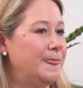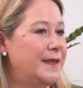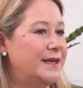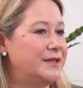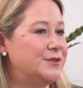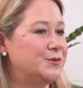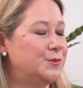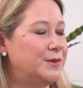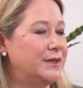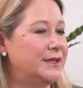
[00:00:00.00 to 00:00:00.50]

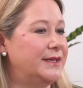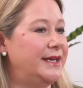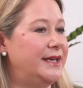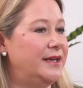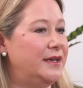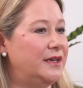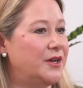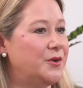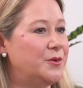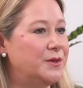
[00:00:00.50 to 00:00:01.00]
is
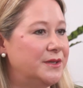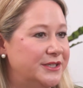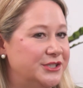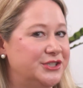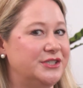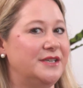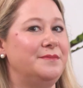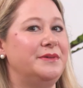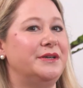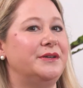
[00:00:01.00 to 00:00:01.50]
really
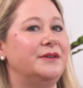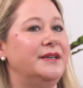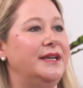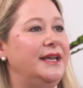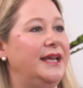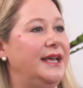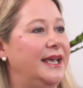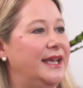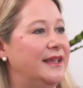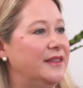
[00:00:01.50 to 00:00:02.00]
coalition
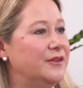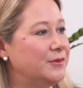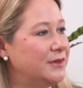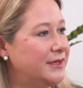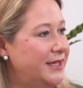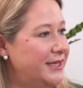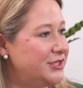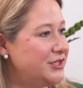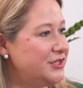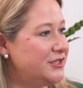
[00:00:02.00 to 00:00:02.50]
building in the
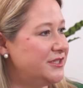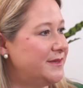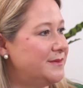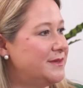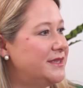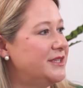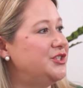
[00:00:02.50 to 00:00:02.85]
relationships